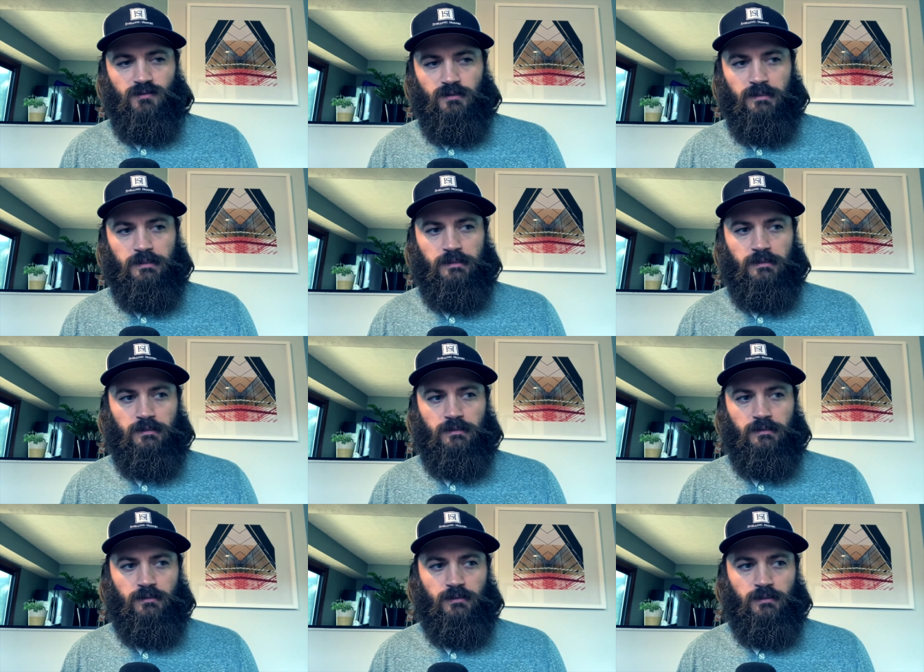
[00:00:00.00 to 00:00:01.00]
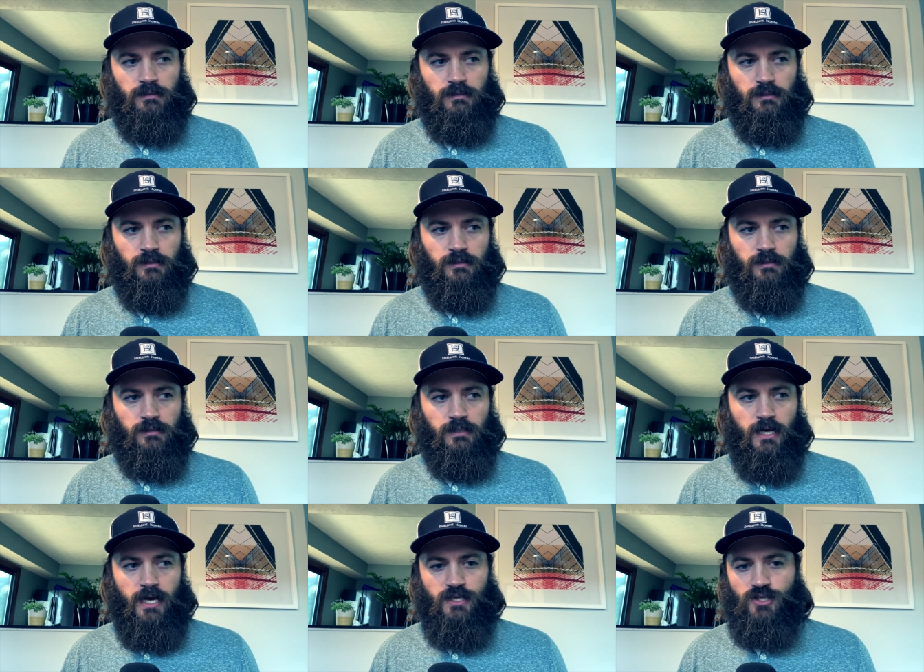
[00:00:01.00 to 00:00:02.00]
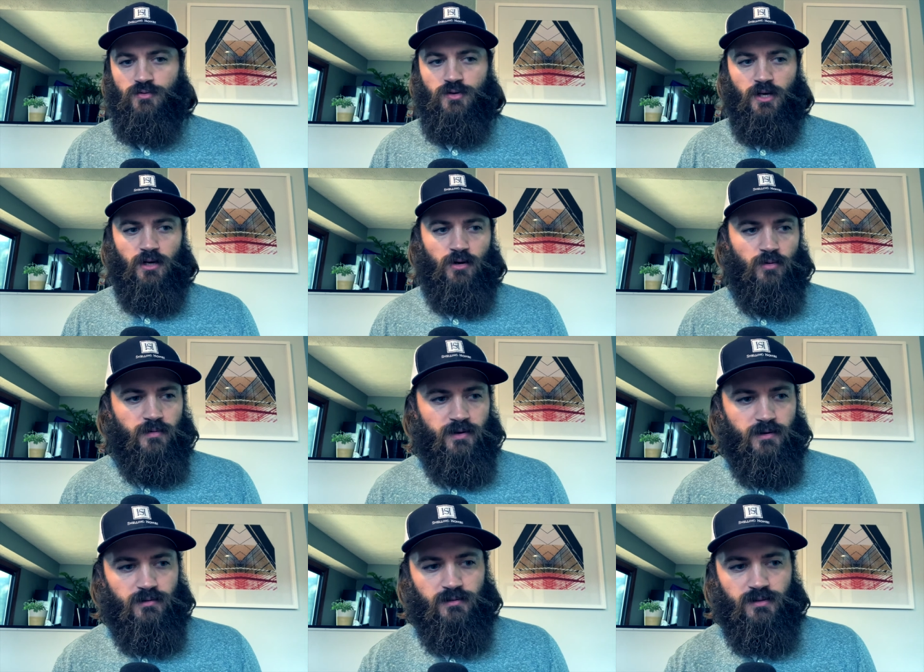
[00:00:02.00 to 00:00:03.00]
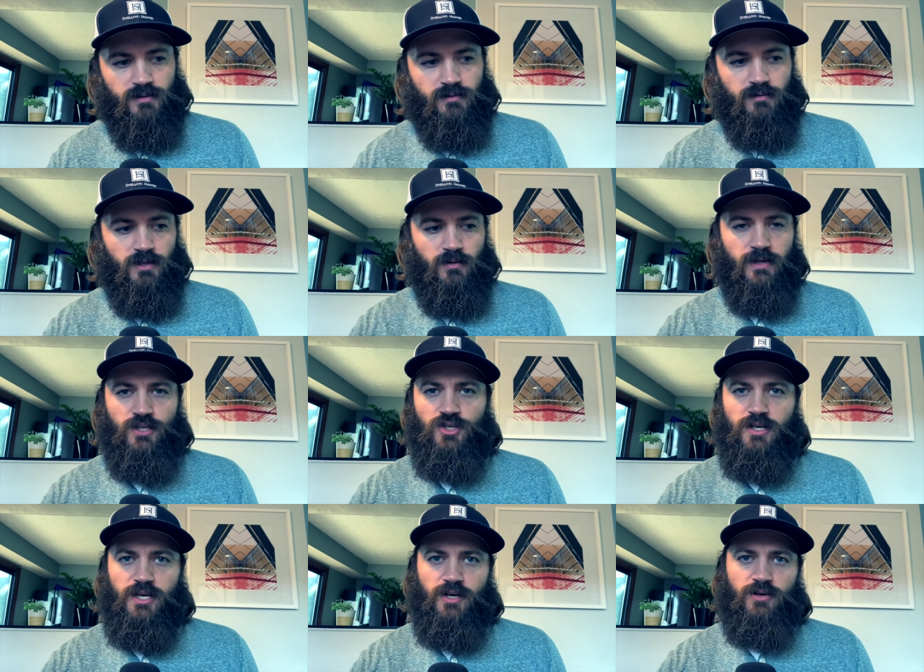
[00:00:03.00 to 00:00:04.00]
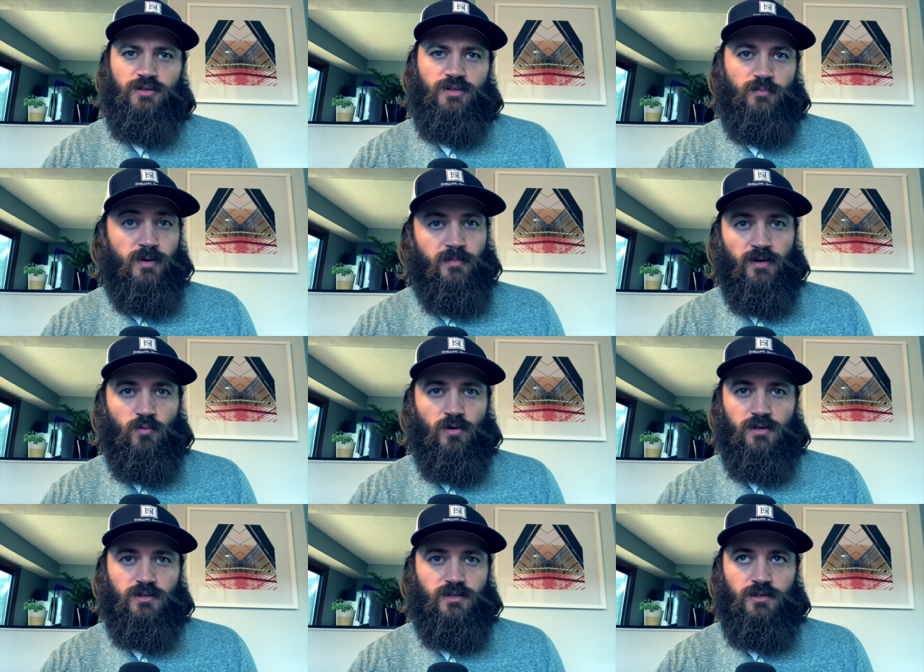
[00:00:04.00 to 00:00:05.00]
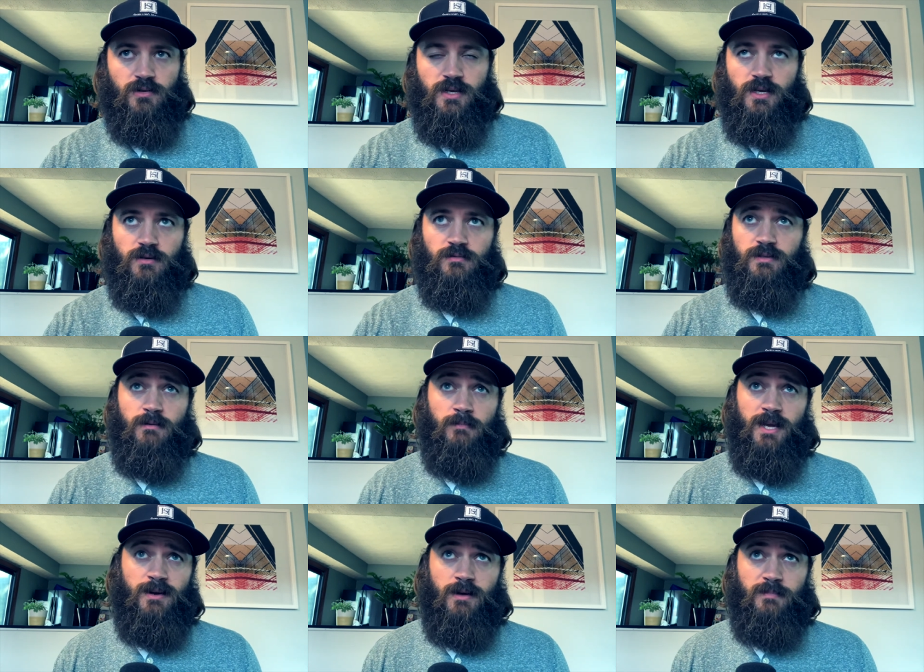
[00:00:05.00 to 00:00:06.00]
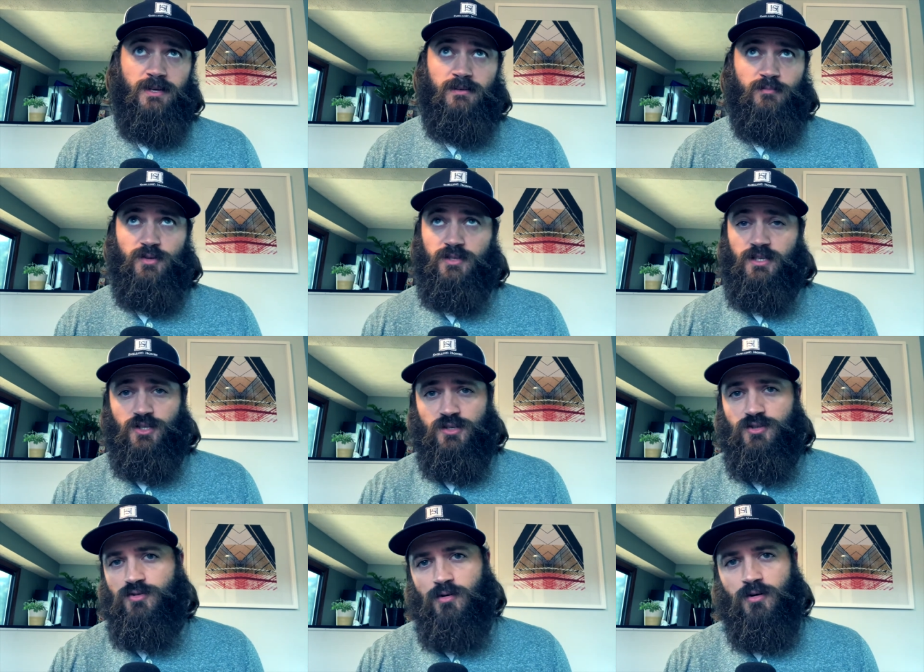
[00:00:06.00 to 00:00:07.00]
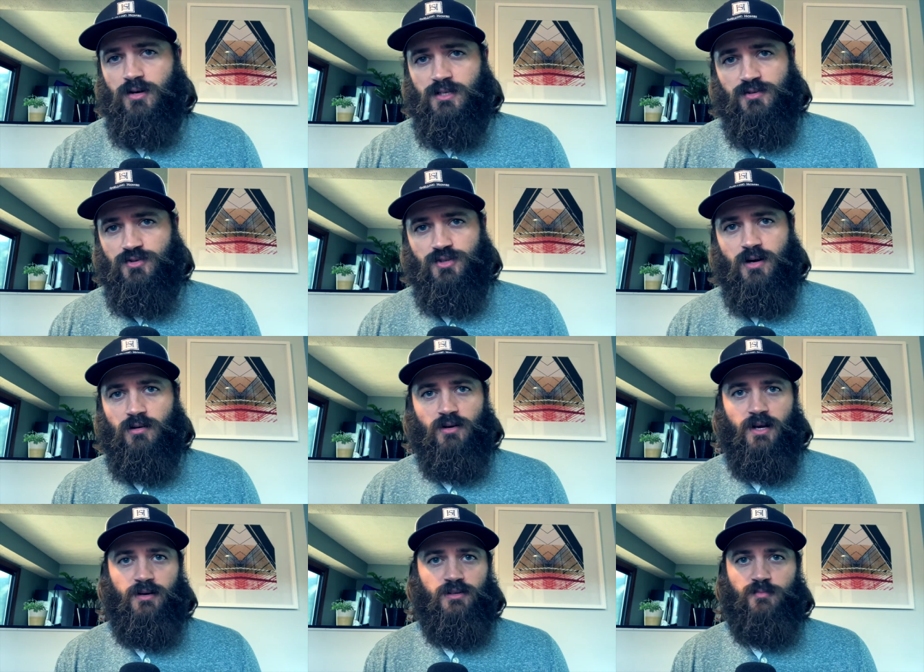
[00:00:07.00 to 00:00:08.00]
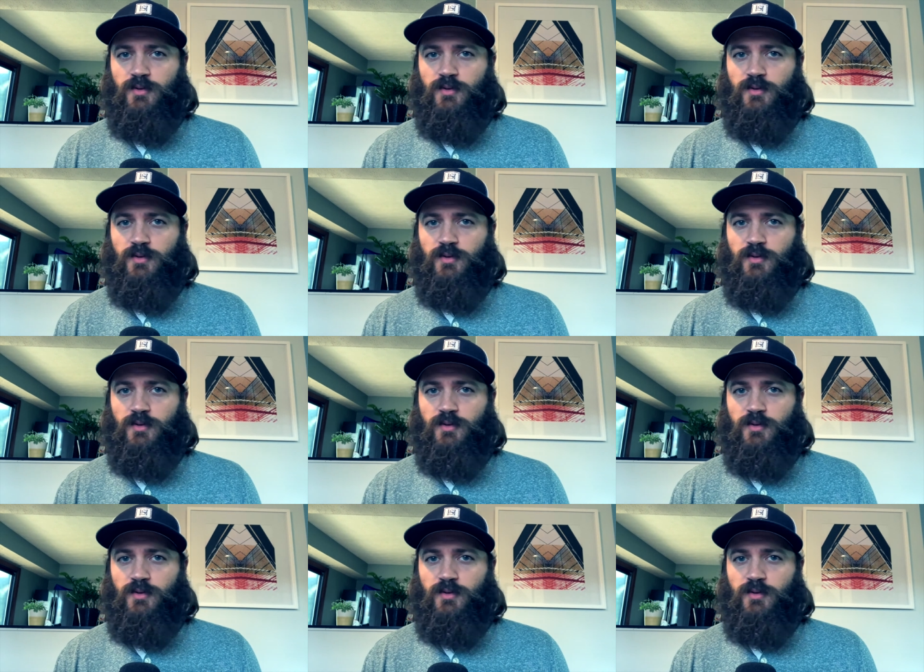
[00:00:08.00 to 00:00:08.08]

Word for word: Uh, as you know, there's you know engineers and people that work at studios that may not be good musicians or artists or songwriters,